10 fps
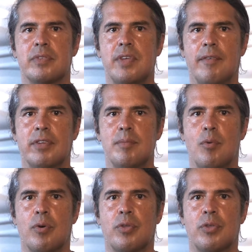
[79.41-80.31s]
definitely
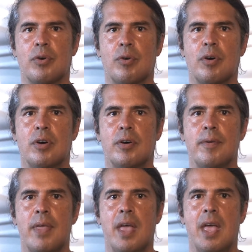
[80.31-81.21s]
more
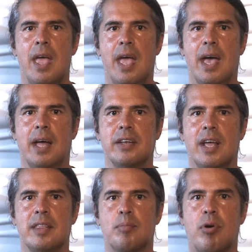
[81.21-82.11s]
thorough, and
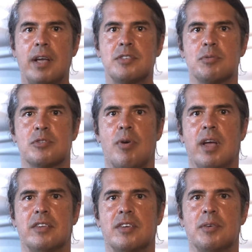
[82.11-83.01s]
the price was
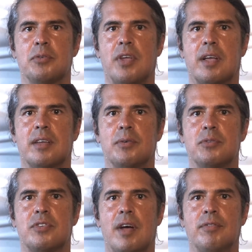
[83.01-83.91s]
right. It
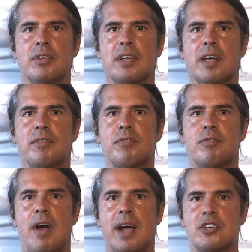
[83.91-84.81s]
was definitely a
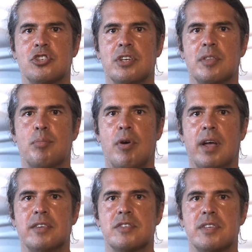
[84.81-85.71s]
fraction of the
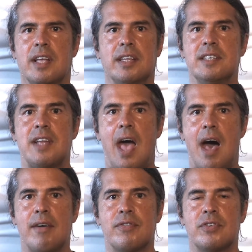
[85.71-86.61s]
price, at least
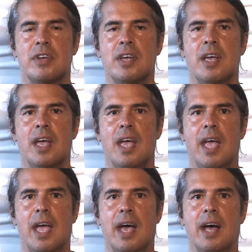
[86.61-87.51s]
half.
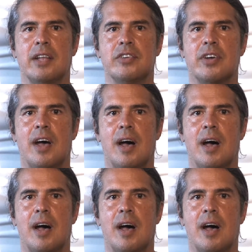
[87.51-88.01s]
And